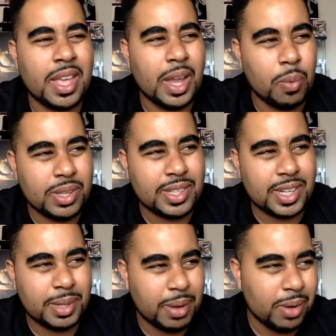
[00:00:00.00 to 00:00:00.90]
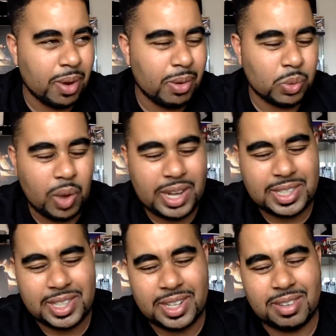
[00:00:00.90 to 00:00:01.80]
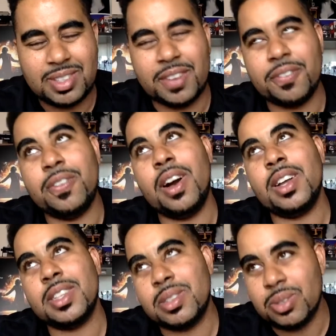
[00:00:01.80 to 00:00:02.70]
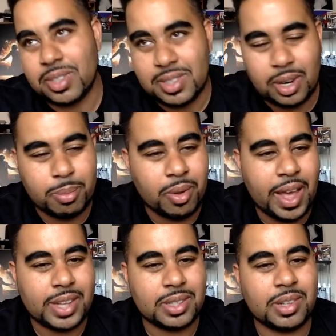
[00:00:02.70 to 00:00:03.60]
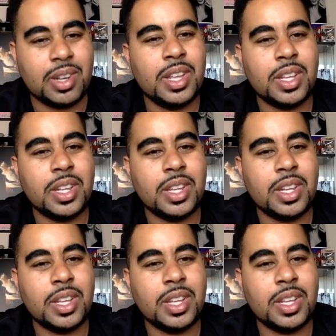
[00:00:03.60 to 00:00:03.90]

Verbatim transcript: It wasn't anybody where I was watching and I was like, fuck, this dude's a terrible actor.